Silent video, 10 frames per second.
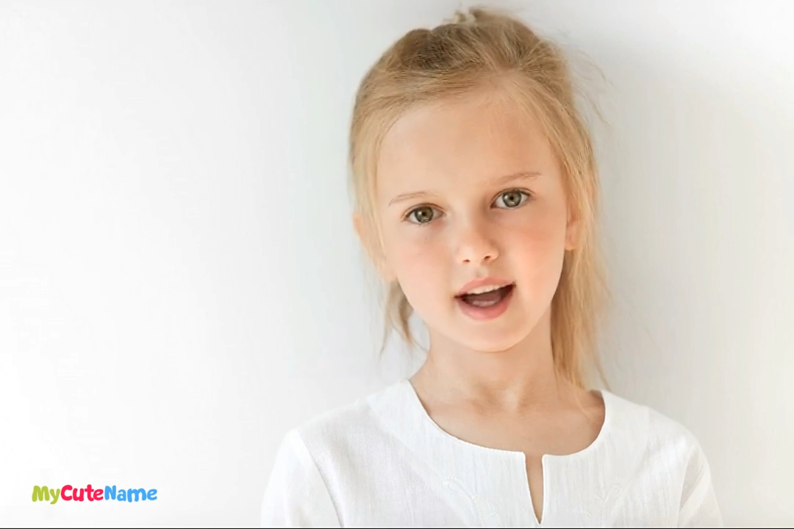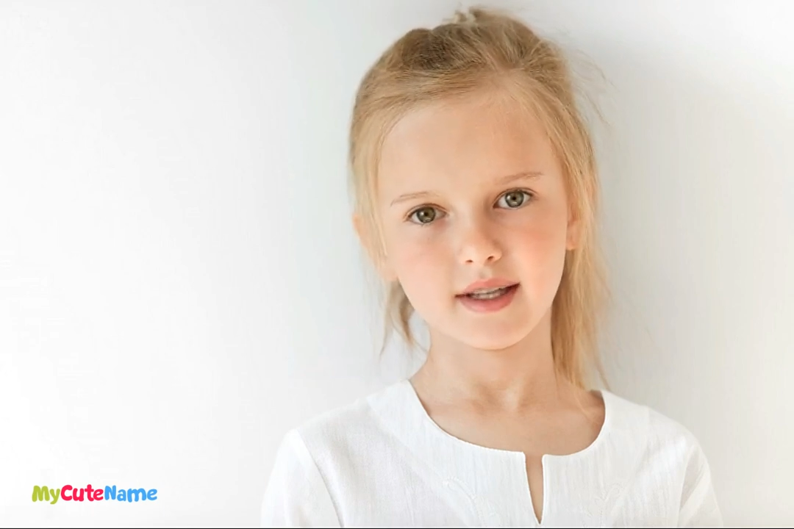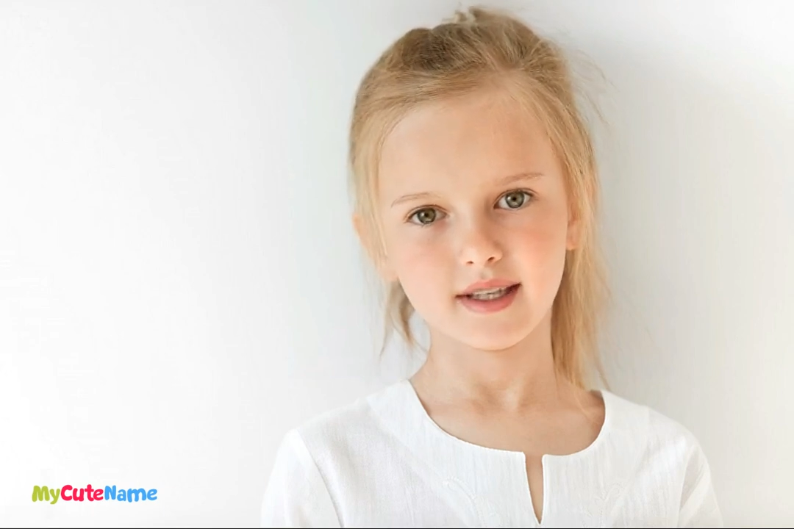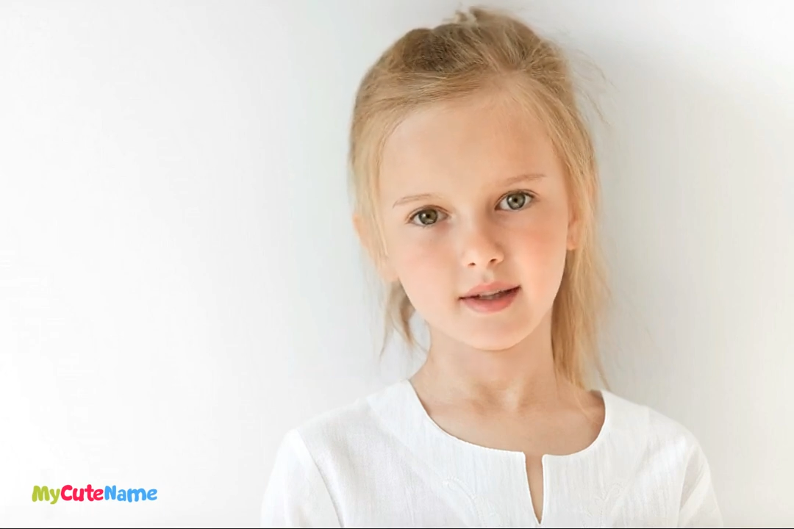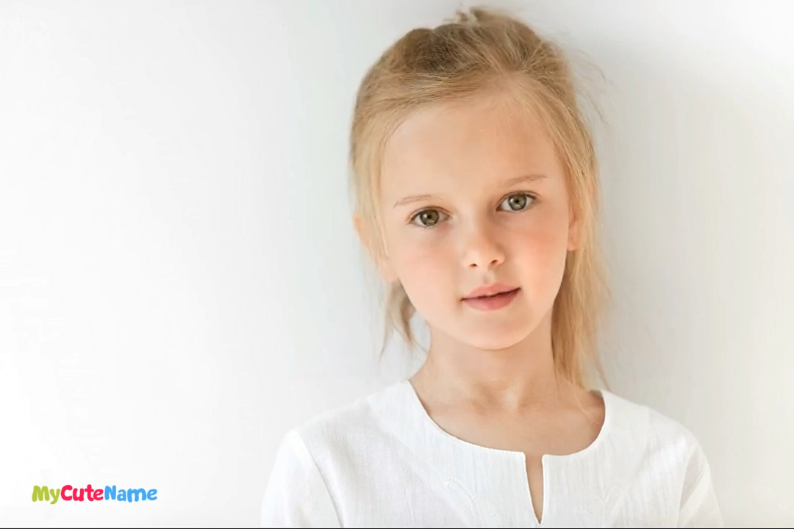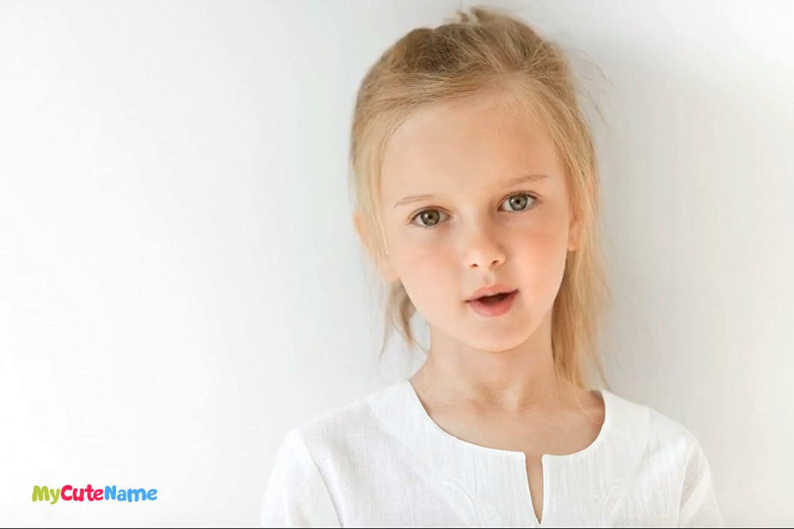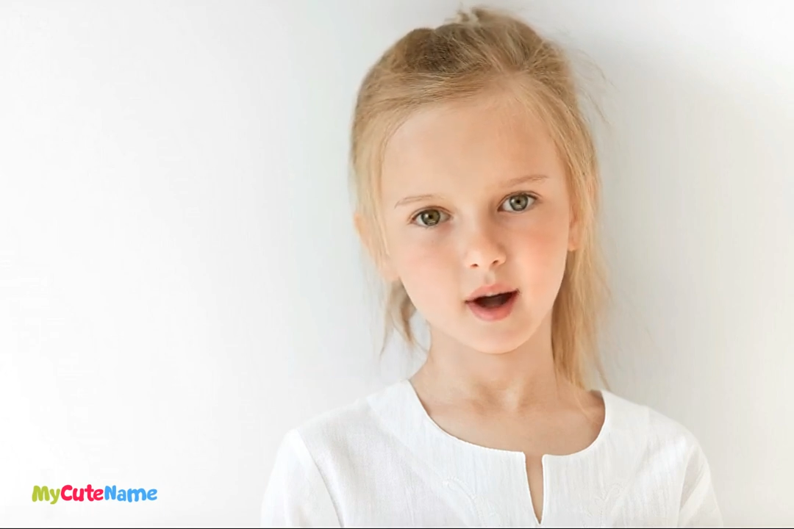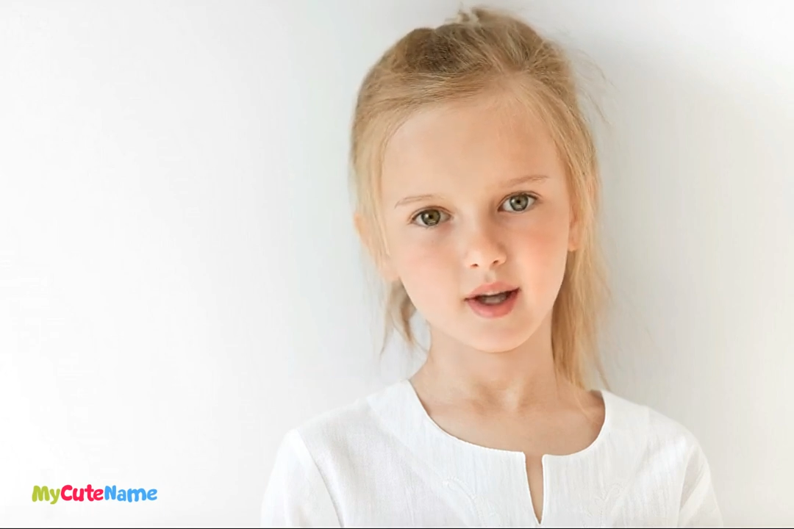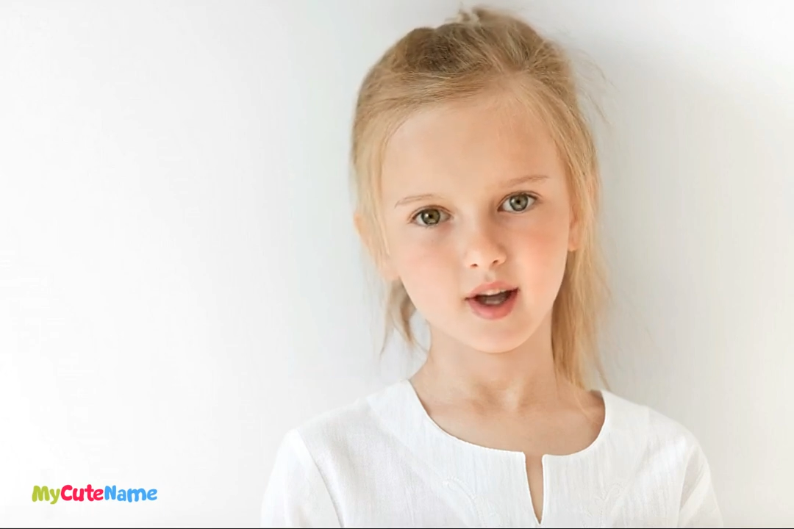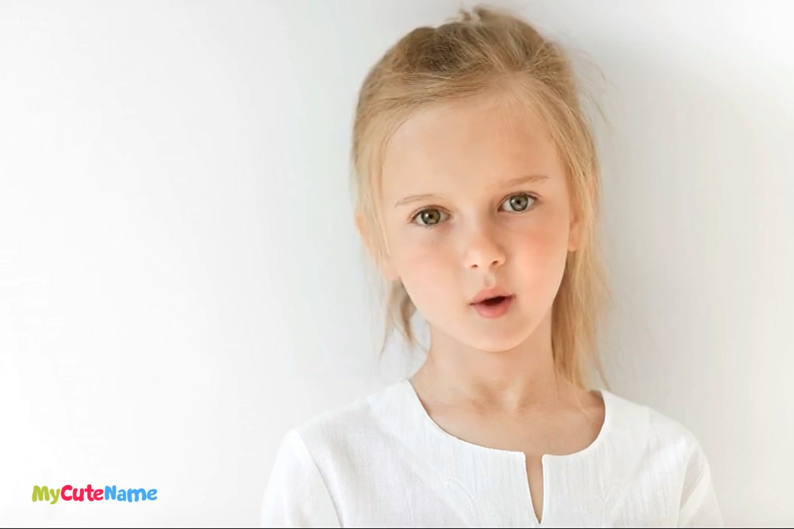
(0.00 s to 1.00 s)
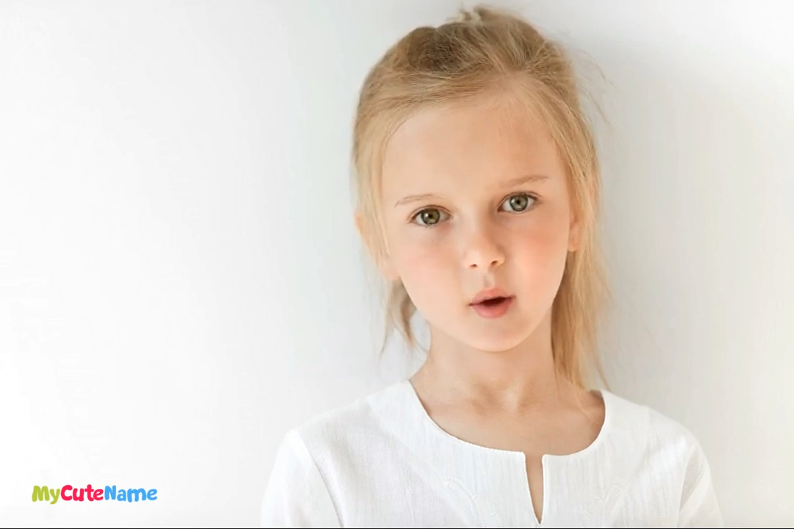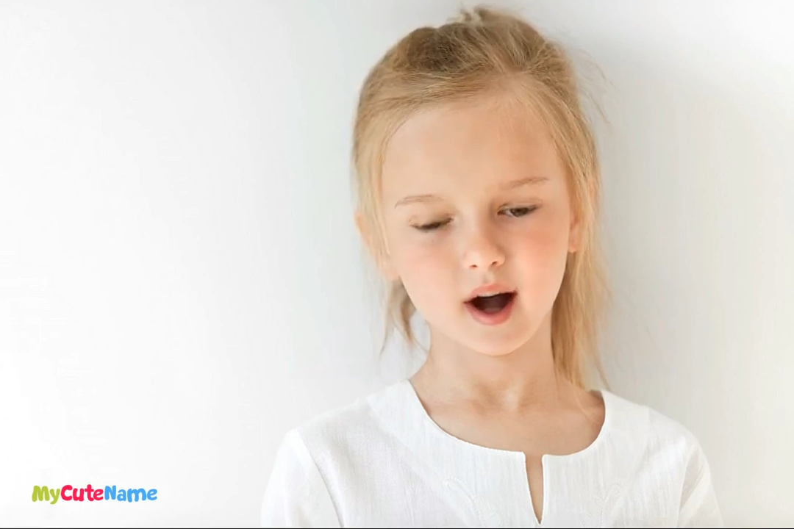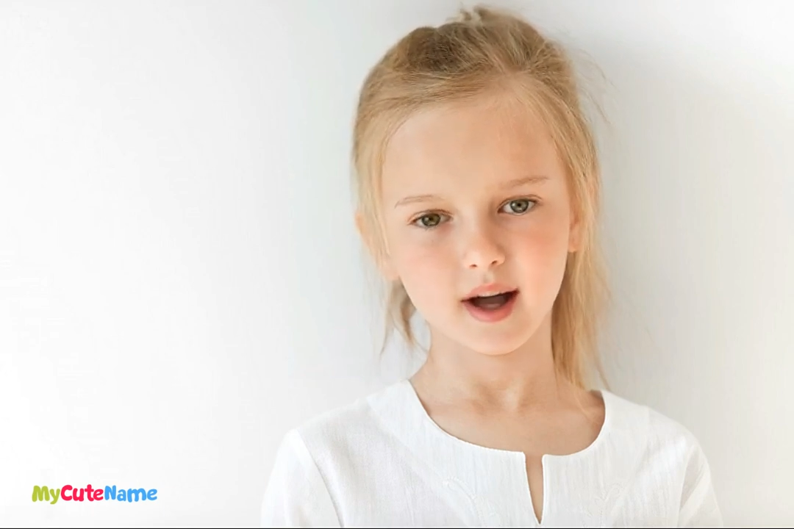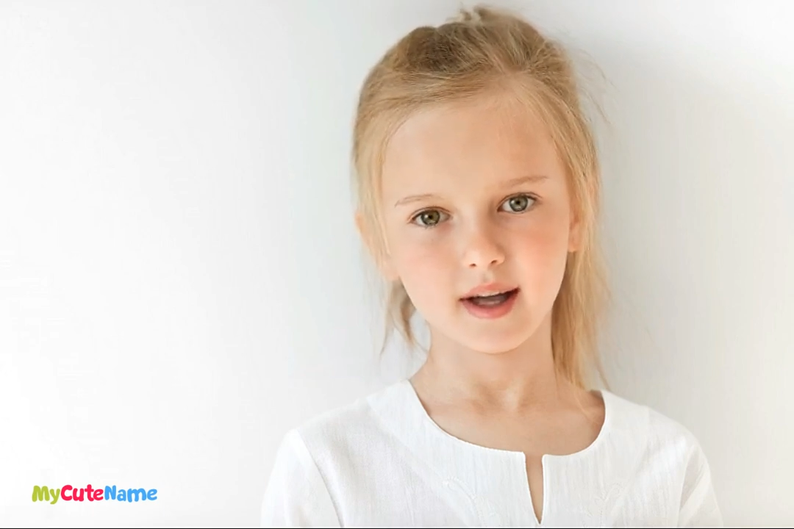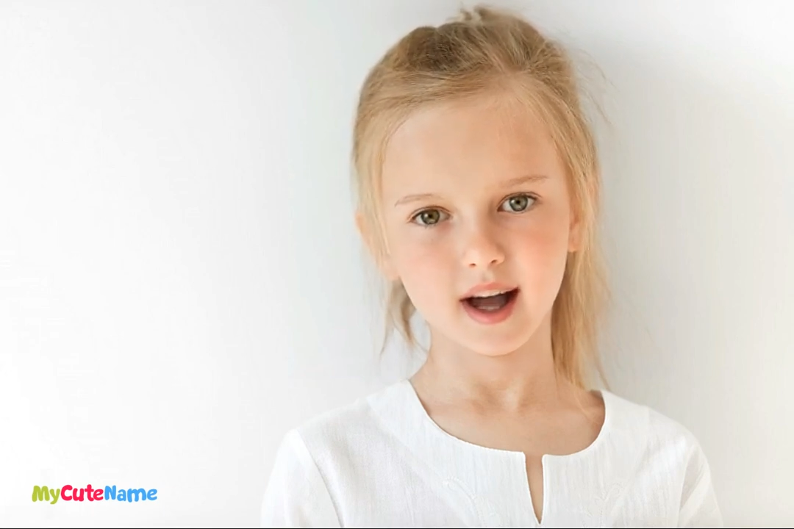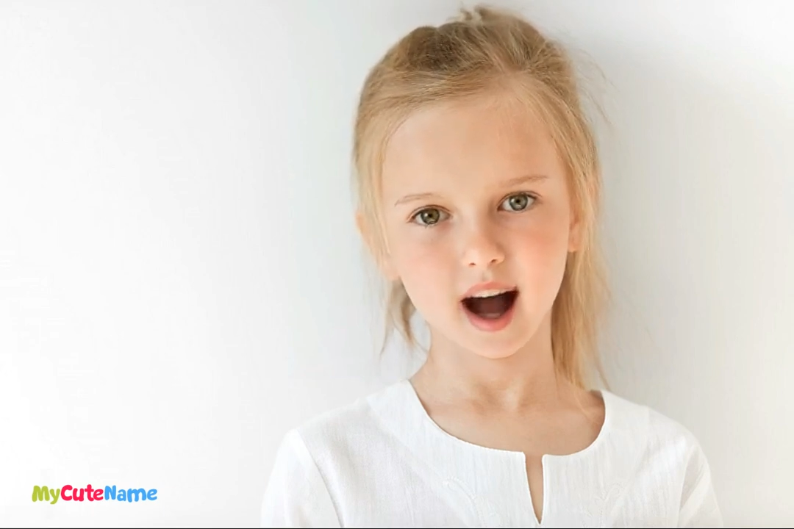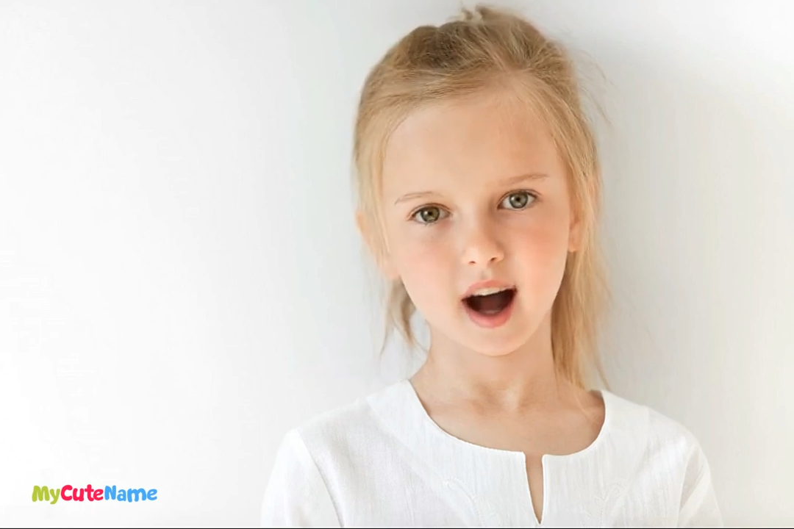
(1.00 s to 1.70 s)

His influential work,